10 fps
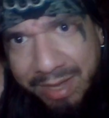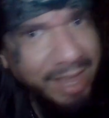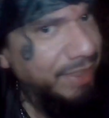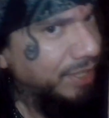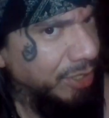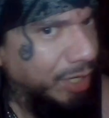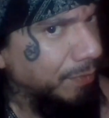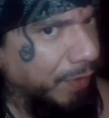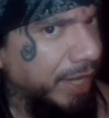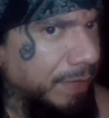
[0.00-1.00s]
And then you're not
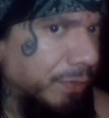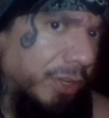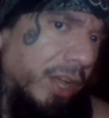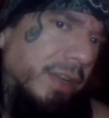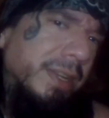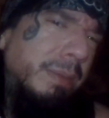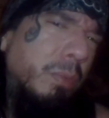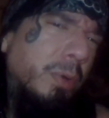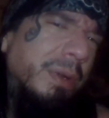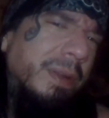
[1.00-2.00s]
fighting for God
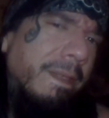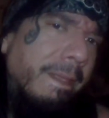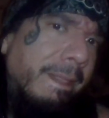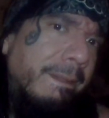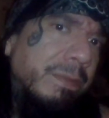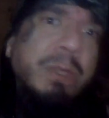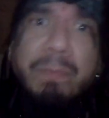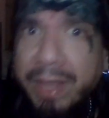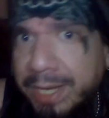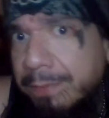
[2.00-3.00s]
anymore. You're
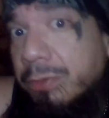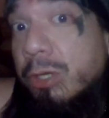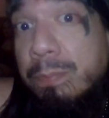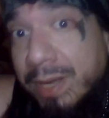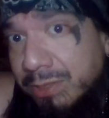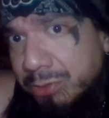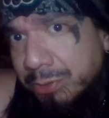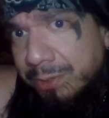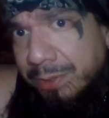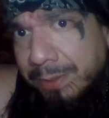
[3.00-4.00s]
fighting for your
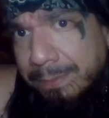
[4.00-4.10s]
pleasure.